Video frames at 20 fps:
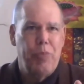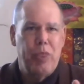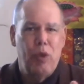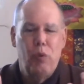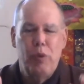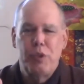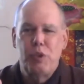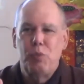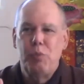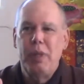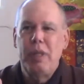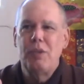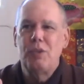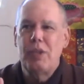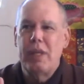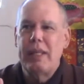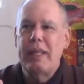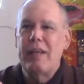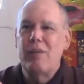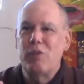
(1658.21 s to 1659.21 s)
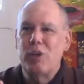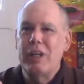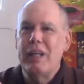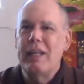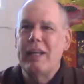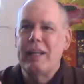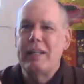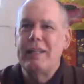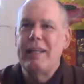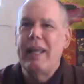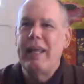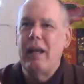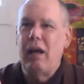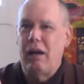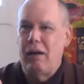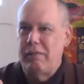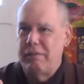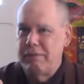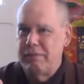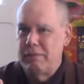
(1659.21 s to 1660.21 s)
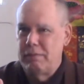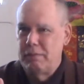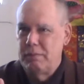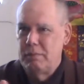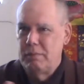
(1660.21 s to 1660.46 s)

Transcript: which means they never get a day off.